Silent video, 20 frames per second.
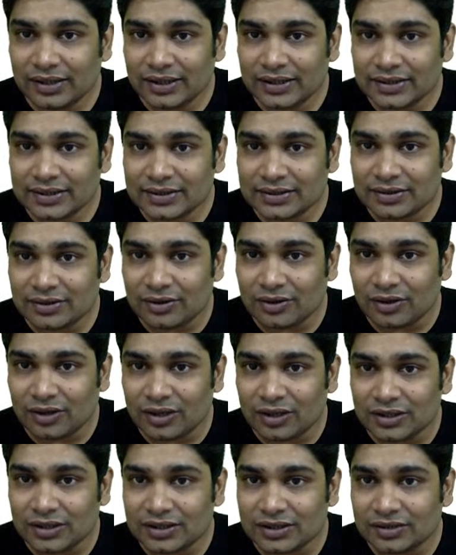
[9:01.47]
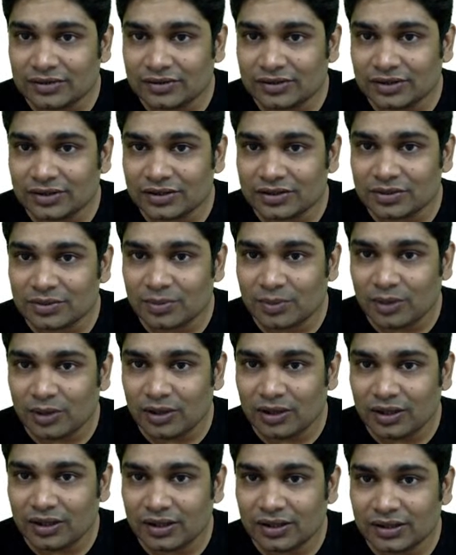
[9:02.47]
let's draw ourselves a
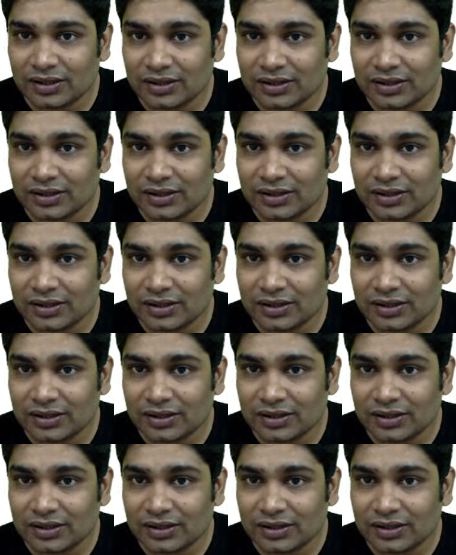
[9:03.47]
smaller